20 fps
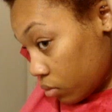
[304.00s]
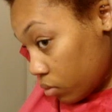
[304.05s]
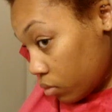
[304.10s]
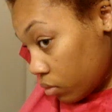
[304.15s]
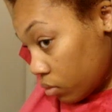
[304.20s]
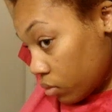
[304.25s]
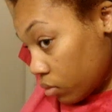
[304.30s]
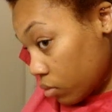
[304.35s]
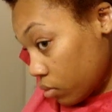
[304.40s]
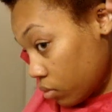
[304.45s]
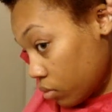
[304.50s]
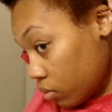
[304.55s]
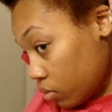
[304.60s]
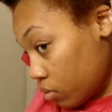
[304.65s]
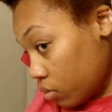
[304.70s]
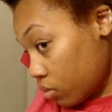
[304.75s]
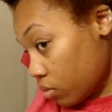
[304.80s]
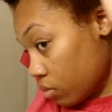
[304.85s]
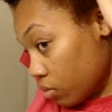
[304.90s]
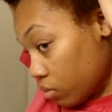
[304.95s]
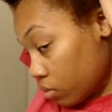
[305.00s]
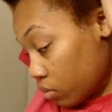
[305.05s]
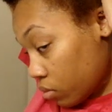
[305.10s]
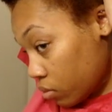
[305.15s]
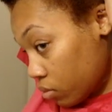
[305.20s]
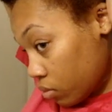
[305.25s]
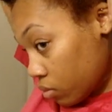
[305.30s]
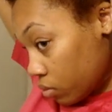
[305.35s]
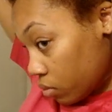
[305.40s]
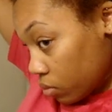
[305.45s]

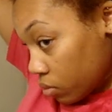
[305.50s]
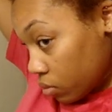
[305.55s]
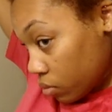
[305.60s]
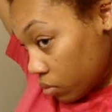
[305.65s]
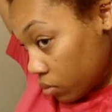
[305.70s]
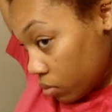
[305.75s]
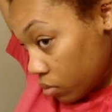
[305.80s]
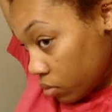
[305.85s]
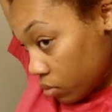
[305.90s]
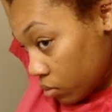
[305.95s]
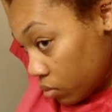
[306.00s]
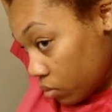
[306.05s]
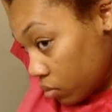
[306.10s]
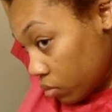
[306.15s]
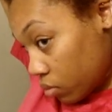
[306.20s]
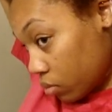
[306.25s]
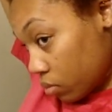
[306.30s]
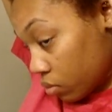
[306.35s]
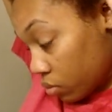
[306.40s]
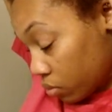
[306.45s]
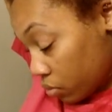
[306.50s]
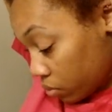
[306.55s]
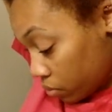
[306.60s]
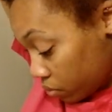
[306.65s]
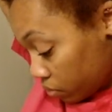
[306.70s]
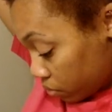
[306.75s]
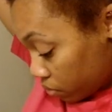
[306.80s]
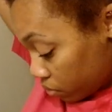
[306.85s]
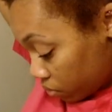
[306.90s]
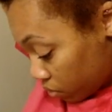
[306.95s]

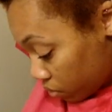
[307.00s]
Nothing is said.